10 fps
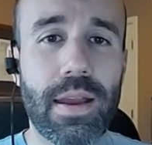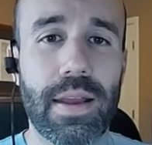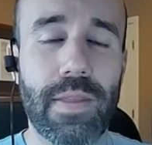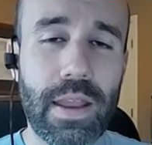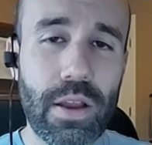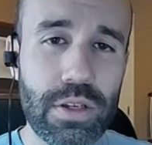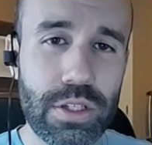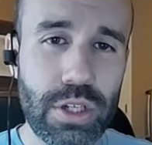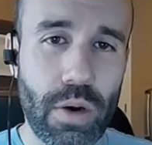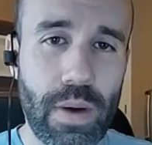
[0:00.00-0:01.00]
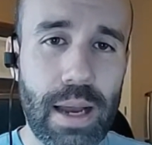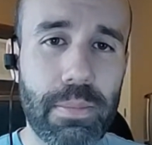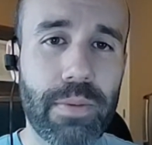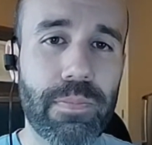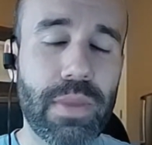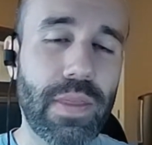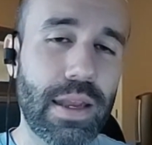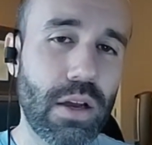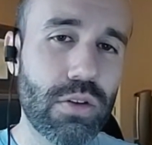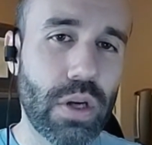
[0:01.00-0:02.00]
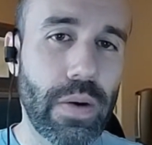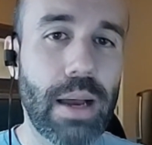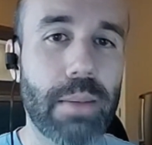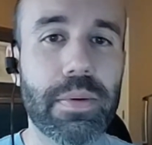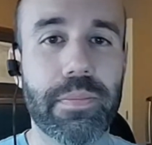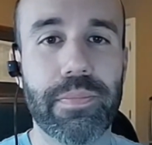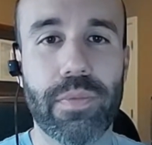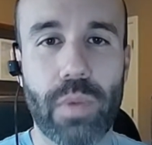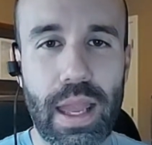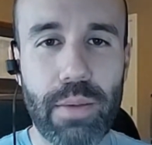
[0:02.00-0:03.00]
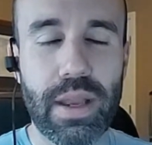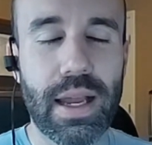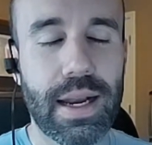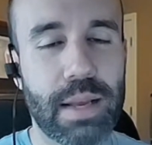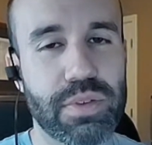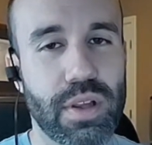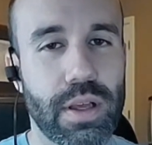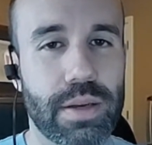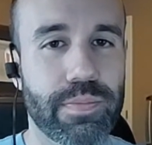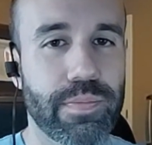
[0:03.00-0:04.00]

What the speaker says: and they go to Joab, and they tell Joab, "Hey, we got Absalom."